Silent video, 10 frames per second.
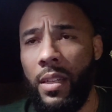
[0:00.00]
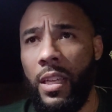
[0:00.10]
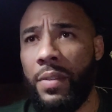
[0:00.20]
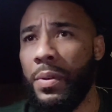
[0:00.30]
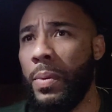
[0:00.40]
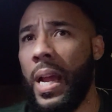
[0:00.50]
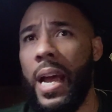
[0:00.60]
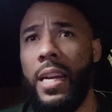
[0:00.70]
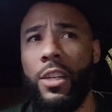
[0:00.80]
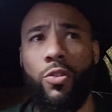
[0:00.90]
Even when I
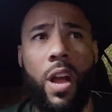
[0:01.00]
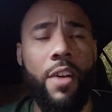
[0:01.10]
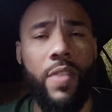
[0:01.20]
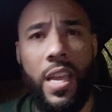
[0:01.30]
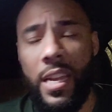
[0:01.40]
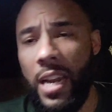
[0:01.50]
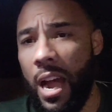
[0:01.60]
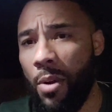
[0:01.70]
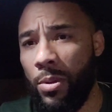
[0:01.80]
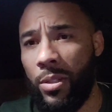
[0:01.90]
had to drive 8
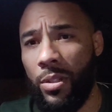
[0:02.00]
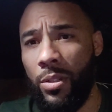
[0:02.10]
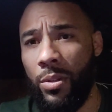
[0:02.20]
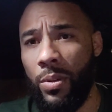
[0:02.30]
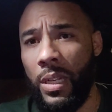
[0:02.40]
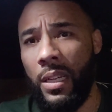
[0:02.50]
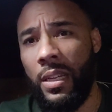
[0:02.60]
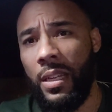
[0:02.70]
hours to do it.